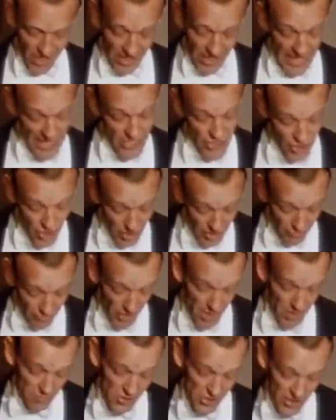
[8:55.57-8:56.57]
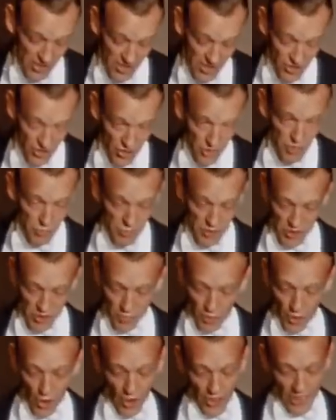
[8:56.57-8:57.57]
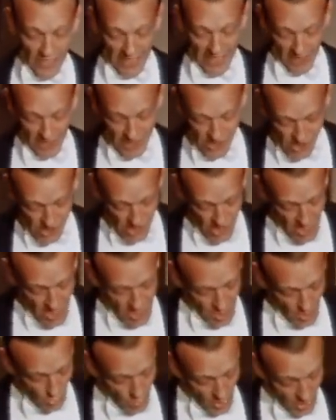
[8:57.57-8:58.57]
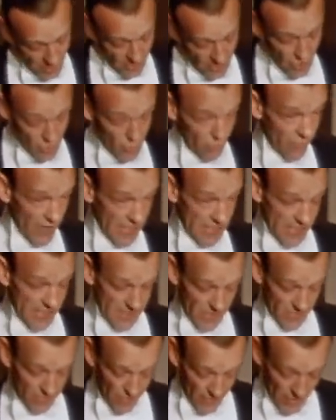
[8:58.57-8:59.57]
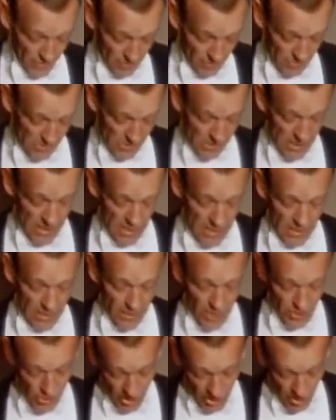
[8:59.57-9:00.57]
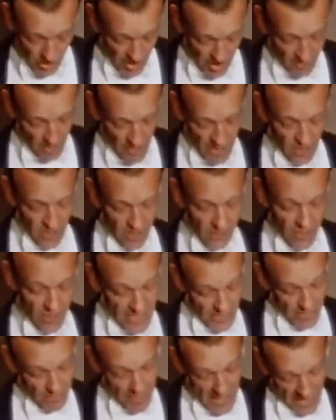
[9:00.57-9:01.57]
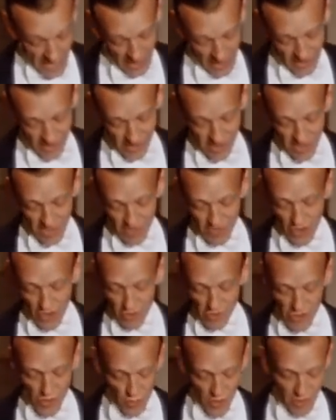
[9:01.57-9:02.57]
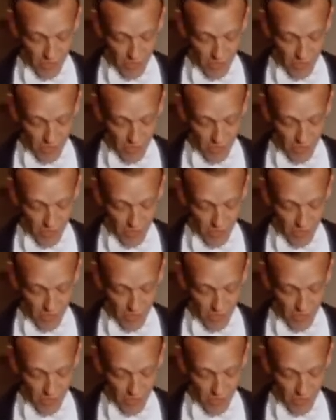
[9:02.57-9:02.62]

Last year for MC, they chose Mr. Paul Douglas, one of the new faces in films. This year, they've made a neat balance. They've chosen